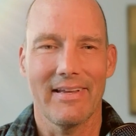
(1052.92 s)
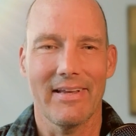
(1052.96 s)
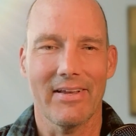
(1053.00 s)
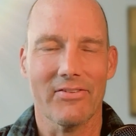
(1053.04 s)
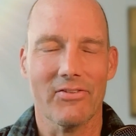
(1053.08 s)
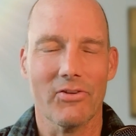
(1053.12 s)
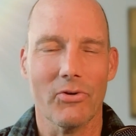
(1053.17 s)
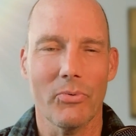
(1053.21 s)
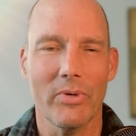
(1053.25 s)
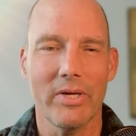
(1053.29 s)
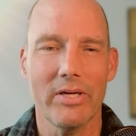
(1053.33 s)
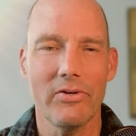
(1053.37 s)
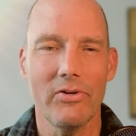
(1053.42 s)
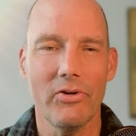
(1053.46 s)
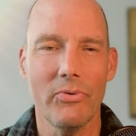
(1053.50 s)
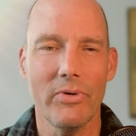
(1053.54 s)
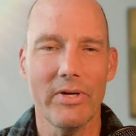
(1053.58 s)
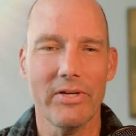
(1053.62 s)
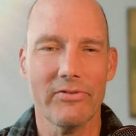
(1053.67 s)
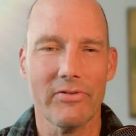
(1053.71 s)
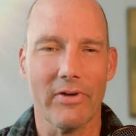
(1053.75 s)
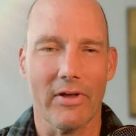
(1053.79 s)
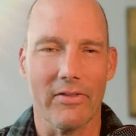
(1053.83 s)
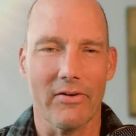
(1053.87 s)
so we knew
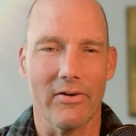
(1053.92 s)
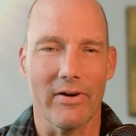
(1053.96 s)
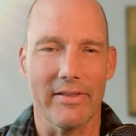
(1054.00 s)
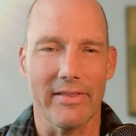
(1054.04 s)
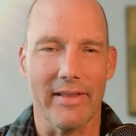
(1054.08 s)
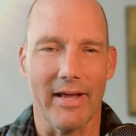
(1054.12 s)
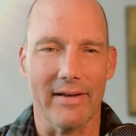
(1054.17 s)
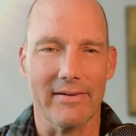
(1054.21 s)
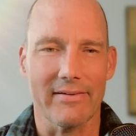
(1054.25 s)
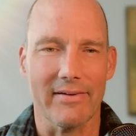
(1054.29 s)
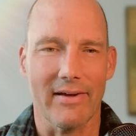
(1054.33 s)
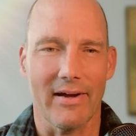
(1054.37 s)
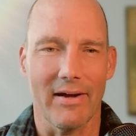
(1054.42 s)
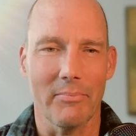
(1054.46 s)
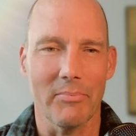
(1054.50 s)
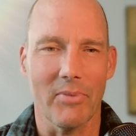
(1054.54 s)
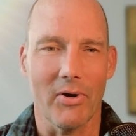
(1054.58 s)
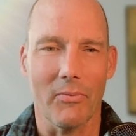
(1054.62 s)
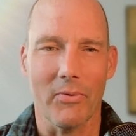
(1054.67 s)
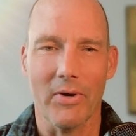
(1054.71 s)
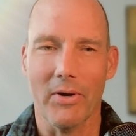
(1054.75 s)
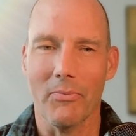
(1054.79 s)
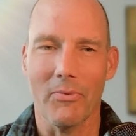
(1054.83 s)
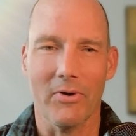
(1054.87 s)
each other at that time, but
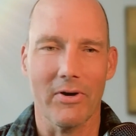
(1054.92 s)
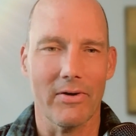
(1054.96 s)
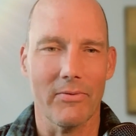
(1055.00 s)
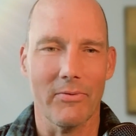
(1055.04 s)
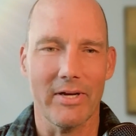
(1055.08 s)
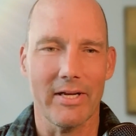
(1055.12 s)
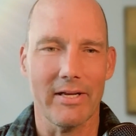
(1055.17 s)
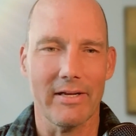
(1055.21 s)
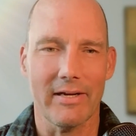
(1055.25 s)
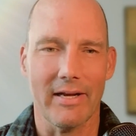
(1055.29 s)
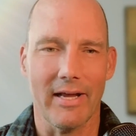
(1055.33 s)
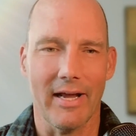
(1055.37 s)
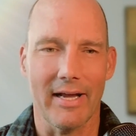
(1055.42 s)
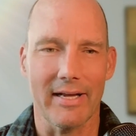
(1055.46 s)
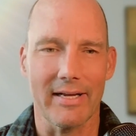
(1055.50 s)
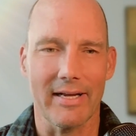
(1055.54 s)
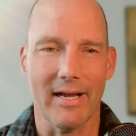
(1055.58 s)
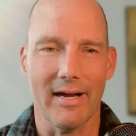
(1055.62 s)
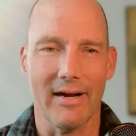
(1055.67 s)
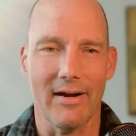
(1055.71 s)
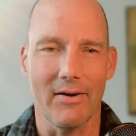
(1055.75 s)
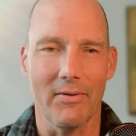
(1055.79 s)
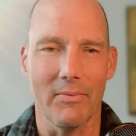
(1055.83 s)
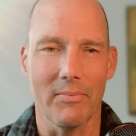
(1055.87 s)
we didn't hang
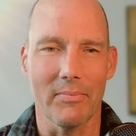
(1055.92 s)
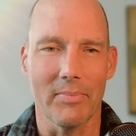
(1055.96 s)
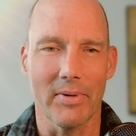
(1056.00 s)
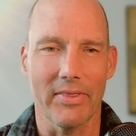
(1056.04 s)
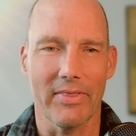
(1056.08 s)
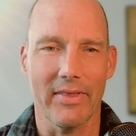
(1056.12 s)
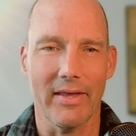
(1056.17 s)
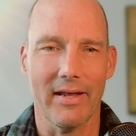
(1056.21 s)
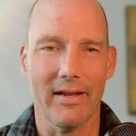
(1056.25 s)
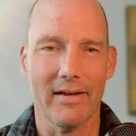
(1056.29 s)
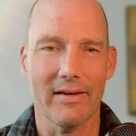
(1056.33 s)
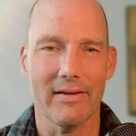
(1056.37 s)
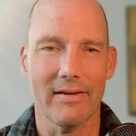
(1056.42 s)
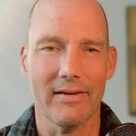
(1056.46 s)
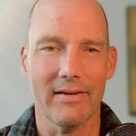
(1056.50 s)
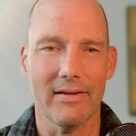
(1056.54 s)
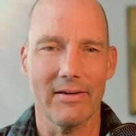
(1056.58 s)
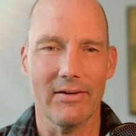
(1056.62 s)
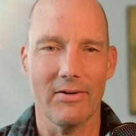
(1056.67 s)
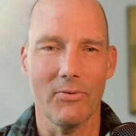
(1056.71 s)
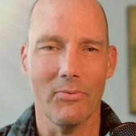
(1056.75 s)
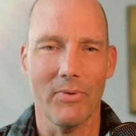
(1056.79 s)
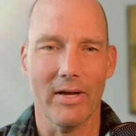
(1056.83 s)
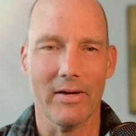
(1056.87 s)
out. But then
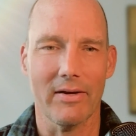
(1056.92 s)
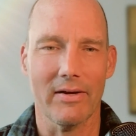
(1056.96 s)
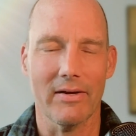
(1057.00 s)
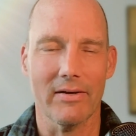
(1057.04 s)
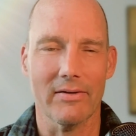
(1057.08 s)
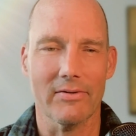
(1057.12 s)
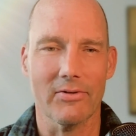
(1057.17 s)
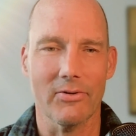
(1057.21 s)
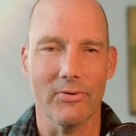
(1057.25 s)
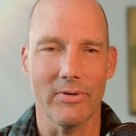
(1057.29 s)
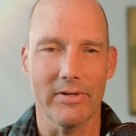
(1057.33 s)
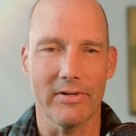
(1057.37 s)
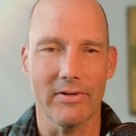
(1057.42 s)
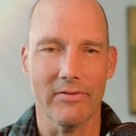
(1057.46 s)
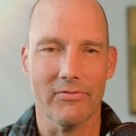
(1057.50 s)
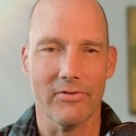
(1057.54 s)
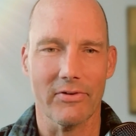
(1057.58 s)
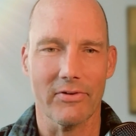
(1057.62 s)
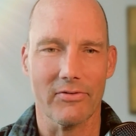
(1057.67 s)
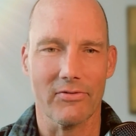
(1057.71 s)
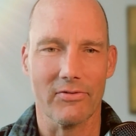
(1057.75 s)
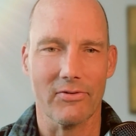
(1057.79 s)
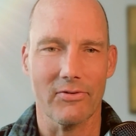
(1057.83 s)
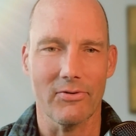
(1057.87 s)
you went to a
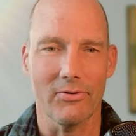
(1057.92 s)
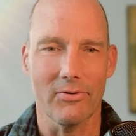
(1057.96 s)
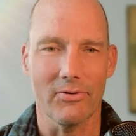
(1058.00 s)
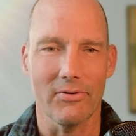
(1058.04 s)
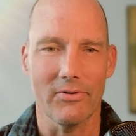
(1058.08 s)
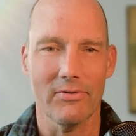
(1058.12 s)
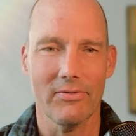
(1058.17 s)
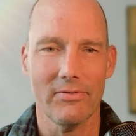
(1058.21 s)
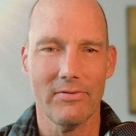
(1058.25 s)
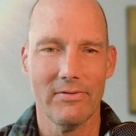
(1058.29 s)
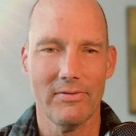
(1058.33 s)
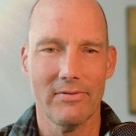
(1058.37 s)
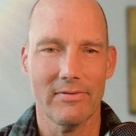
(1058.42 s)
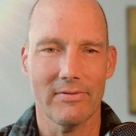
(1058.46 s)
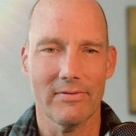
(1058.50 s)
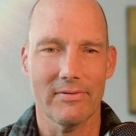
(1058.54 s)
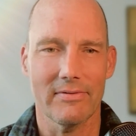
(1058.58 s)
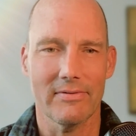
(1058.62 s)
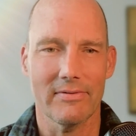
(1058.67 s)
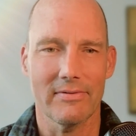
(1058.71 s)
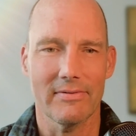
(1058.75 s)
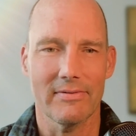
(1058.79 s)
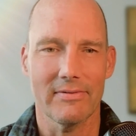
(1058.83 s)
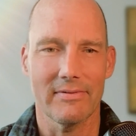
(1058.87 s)
different school,
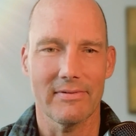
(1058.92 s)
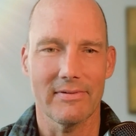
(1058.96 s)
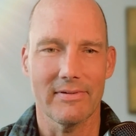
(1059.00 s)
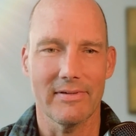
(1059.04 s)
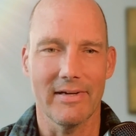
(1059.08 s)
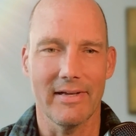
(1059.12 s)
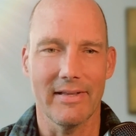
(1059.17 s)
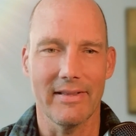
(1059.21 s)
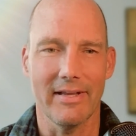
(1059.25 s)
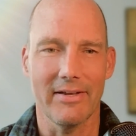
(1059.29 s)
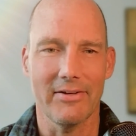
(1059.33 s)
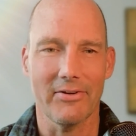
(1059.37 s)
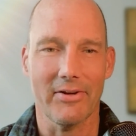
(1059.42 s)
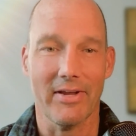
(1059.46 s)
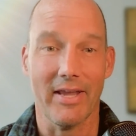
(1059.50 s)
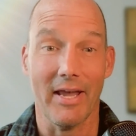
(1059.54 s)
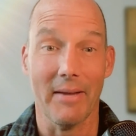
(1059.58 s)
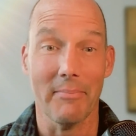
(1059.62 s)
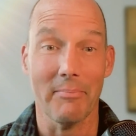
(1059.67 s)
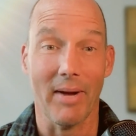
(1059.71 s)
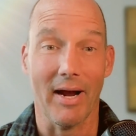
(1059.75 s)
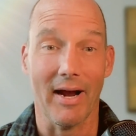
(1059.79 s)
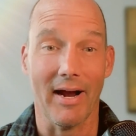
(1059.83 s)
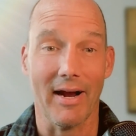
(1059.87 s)
and then you
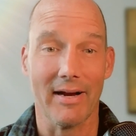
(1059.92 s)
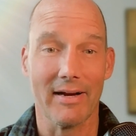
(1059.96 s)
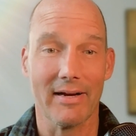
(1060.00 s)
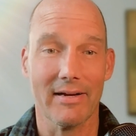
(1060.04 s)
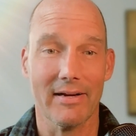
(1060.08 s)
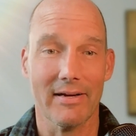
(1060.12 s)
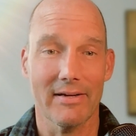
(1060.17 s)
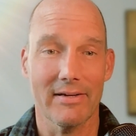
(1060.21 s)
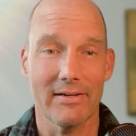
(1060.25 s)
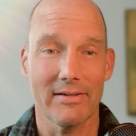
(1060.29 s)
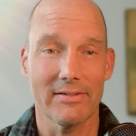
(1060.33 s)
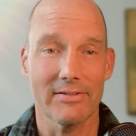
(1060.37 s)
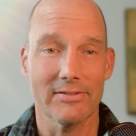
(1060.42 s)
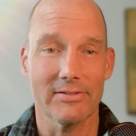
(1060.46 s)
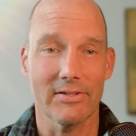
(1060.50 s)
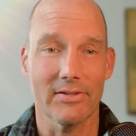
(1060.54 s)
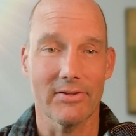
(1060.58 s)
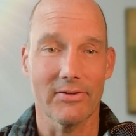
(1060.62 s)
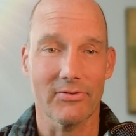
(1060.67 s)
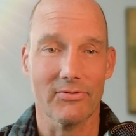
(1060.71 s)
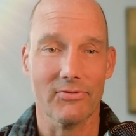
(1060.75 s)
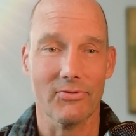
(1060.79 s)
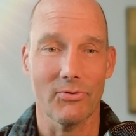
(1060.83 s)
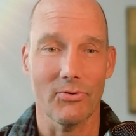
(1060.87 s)
came back to
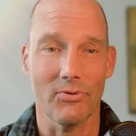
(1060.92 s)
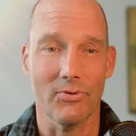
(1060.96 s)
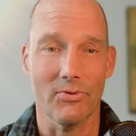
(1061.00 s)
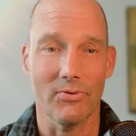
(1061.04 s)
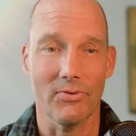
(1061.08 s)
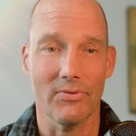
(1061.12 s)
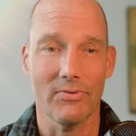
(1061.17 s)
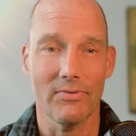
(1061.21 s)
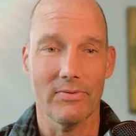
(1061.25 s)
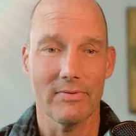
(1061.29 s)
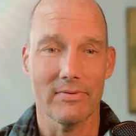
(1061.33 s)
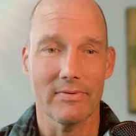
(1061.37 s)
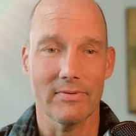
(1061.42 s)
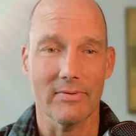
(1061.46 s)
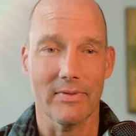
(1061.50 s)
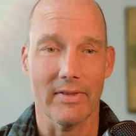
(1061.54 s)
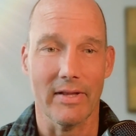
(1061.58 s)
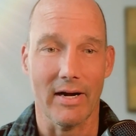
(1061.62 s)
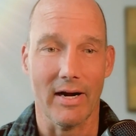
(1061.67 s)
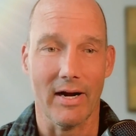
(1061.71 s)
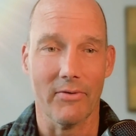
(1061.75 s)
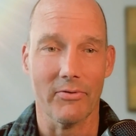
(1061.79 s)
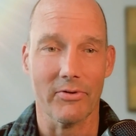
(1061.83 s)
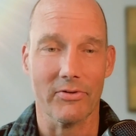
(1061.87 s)
the school that
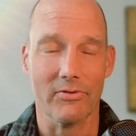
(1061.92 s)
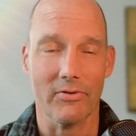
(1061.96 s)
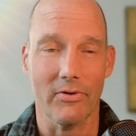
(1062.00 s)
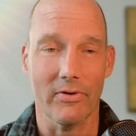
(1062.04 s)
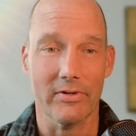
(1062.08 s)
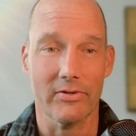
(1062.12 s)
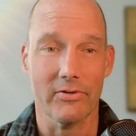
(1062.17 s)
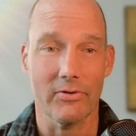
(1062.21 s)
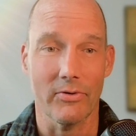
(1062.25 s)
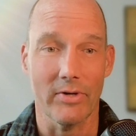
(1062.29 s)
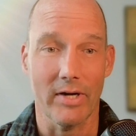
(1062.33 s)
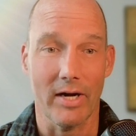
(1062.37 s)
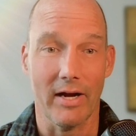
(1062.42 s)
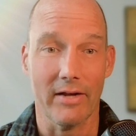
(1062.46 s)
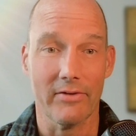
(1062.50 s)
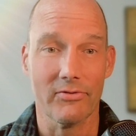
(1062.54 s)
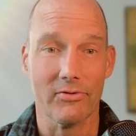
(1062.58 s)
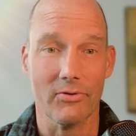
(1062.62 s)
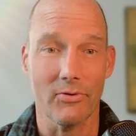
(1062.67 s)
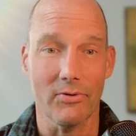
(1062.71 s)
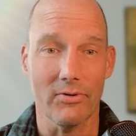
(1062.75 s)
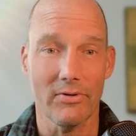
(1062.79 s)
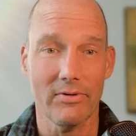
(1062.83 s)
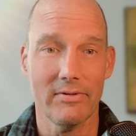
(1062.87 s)
I was going to in high
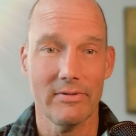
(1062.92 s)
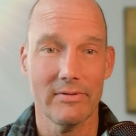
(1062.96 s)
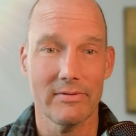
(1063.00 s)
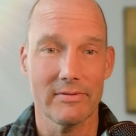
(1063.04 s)
school.